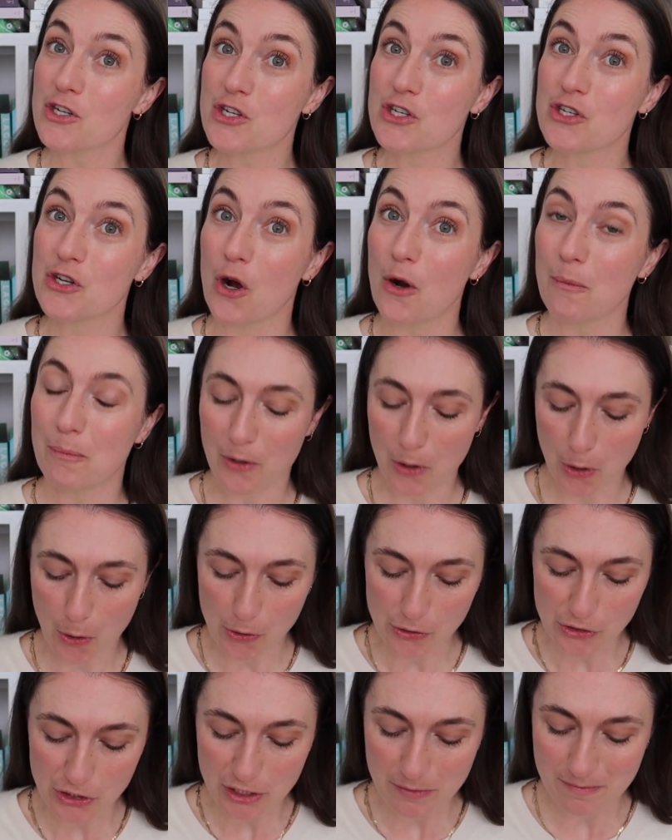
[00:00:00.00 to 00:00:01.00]
shop
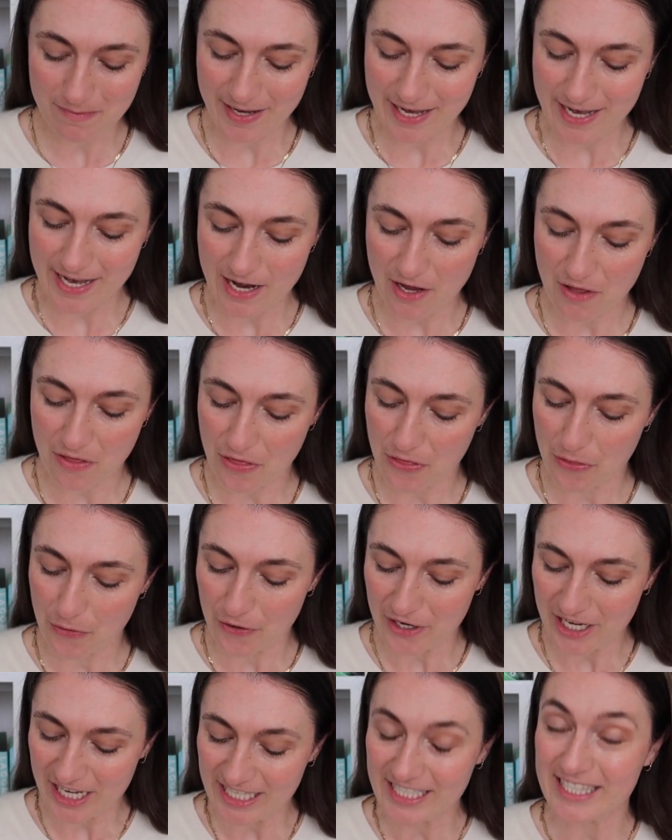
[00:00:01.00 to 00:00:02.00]
cost me
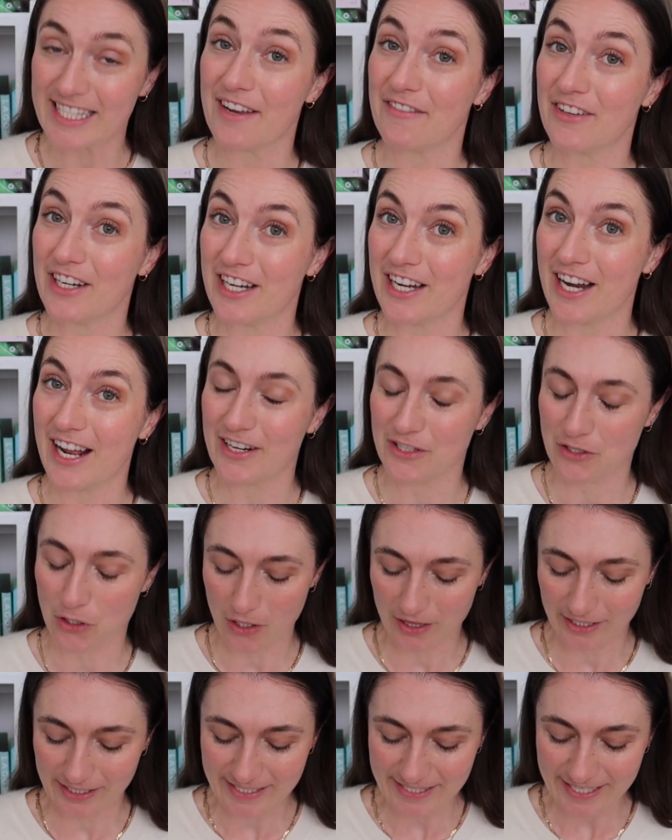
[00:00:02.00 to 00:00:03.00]

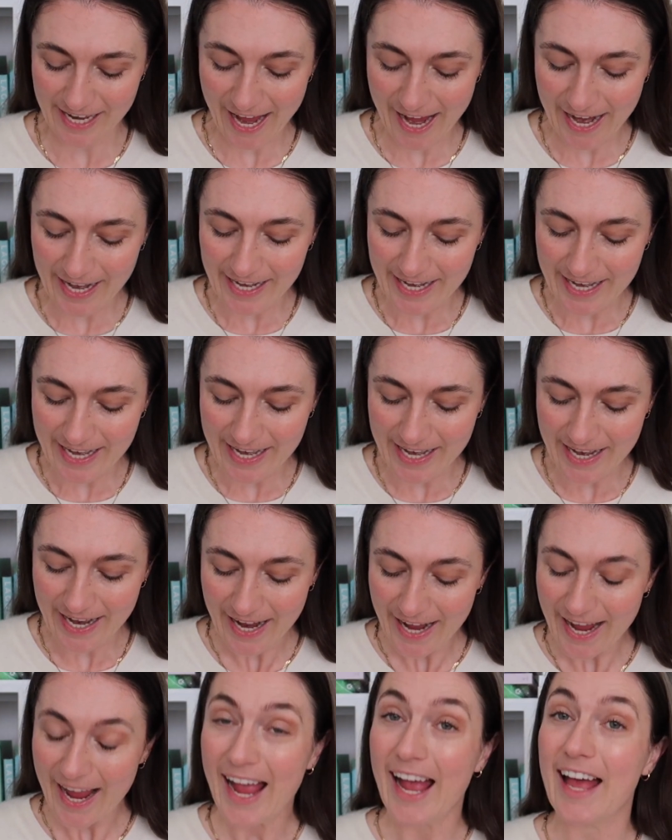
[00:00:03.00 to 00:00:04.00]
$37.80,
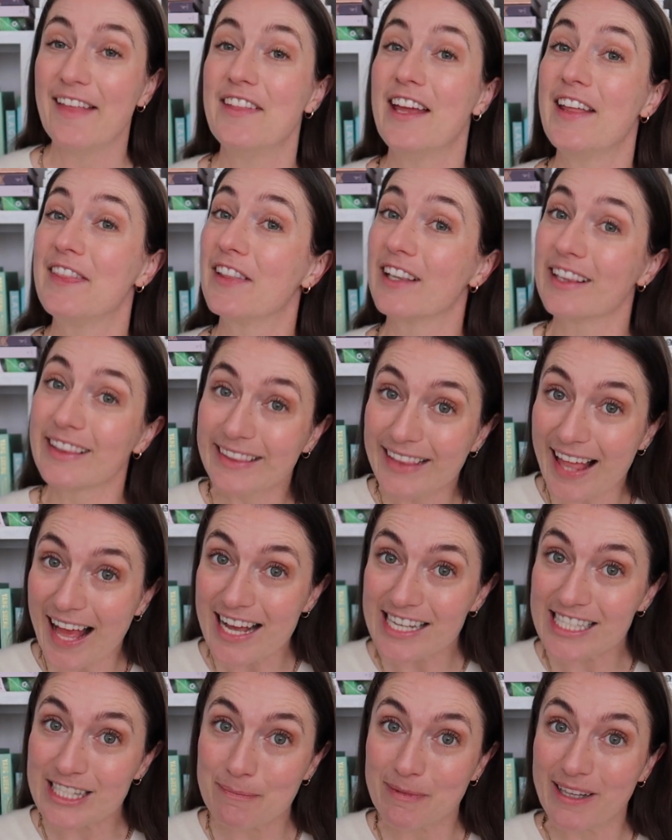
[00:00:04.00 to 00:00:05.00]
and then the
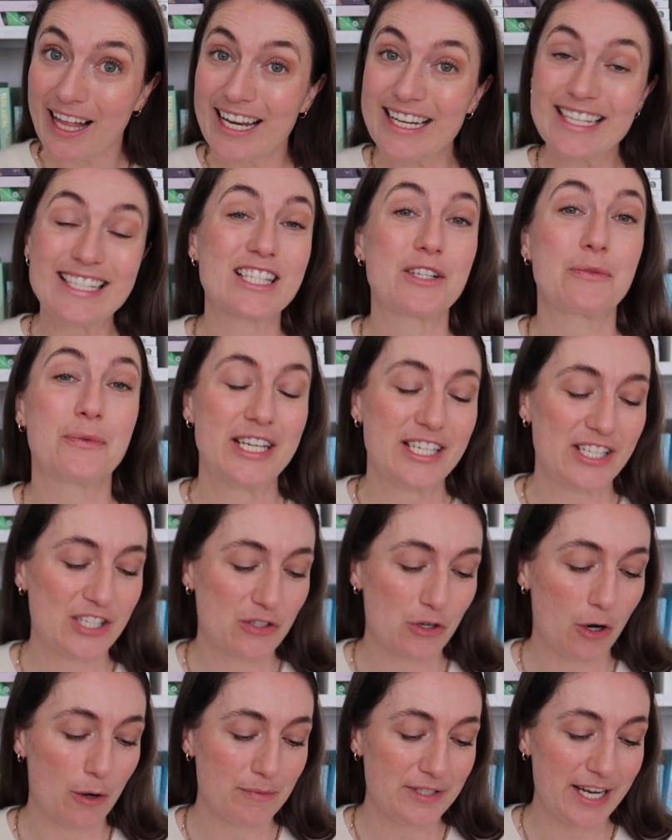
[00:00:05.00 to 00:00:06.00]
last place that we
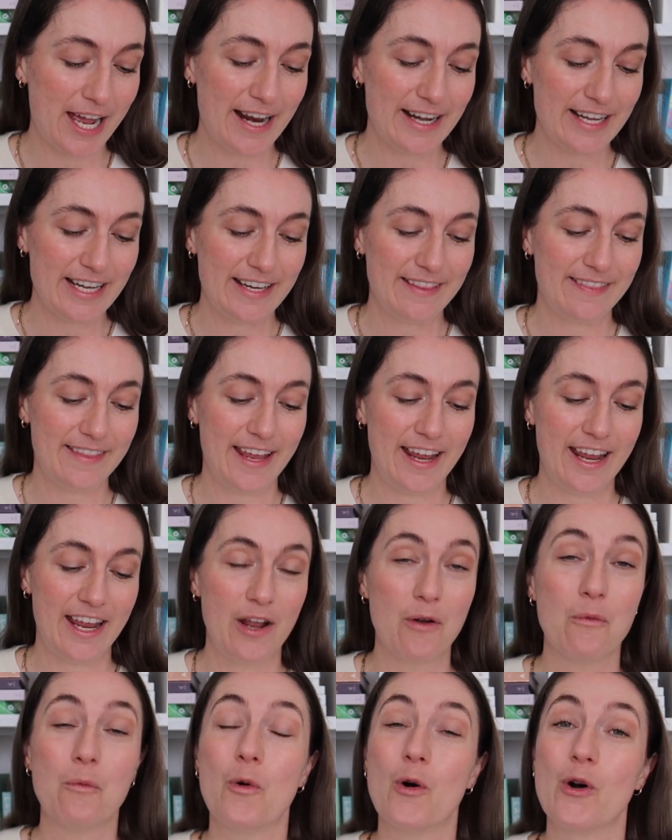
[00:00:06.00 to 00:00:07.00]
stopped at in
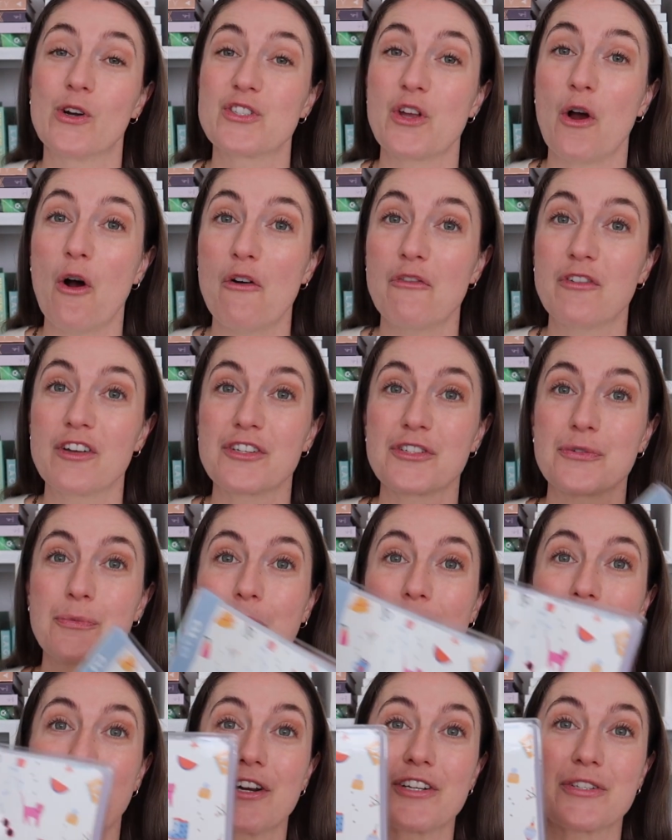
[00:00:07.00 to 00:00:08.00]
there was
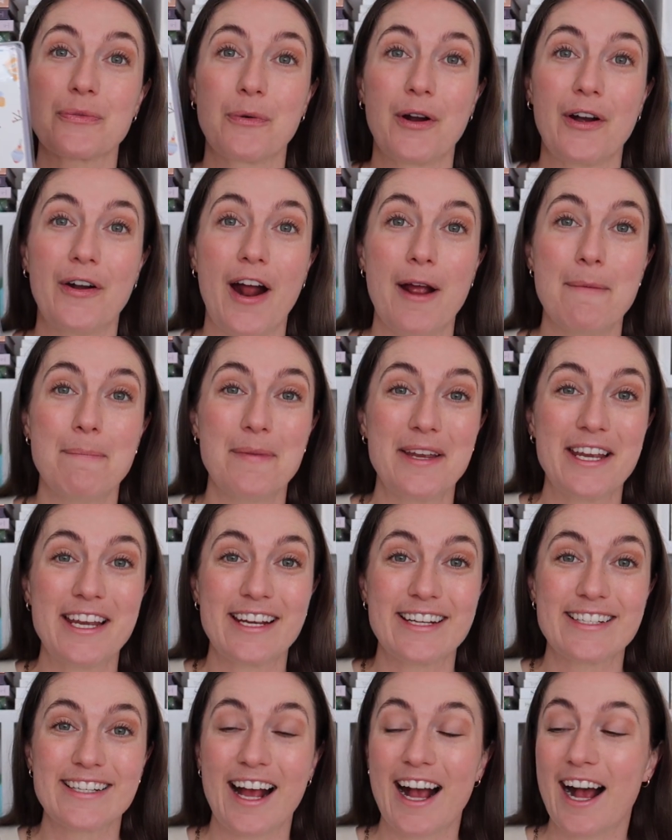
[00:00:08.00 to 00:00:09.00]
Officeworks, where I
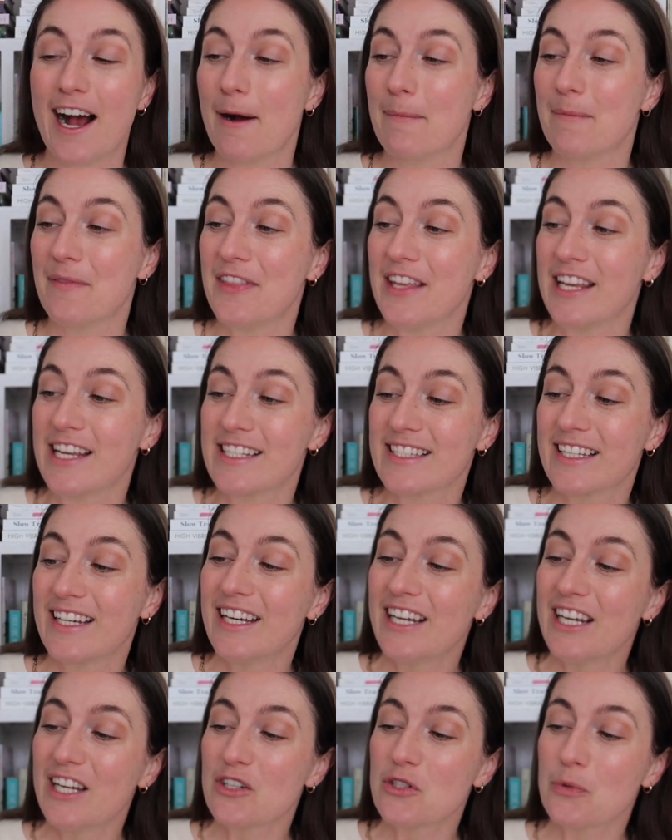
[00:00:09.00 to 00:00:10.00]
picked up this
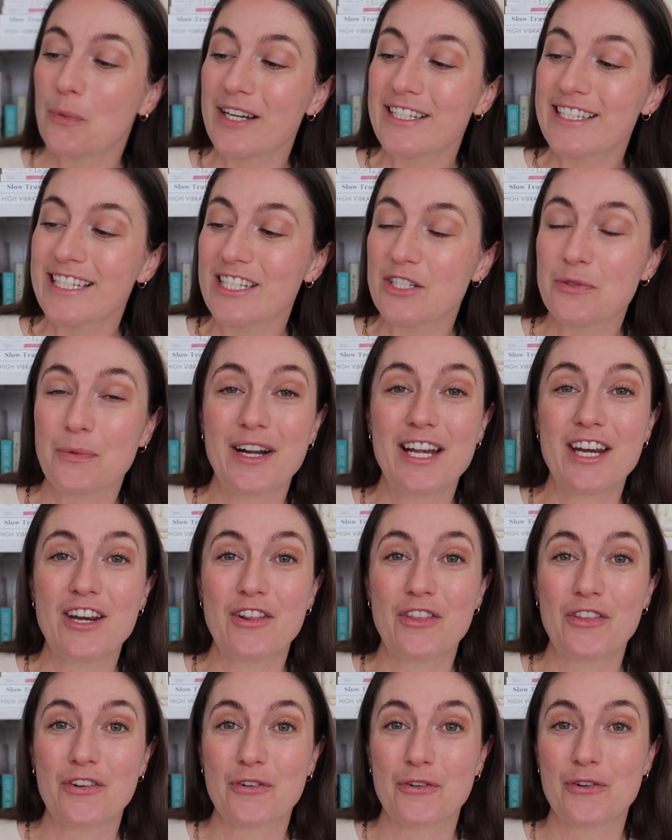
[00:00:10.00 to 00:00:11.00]

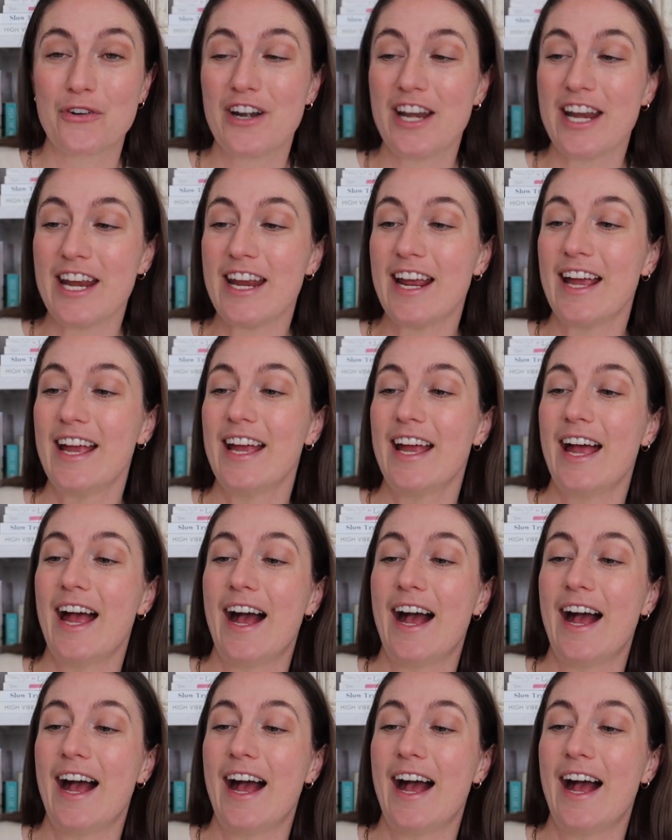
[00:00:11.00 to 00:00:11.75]
2023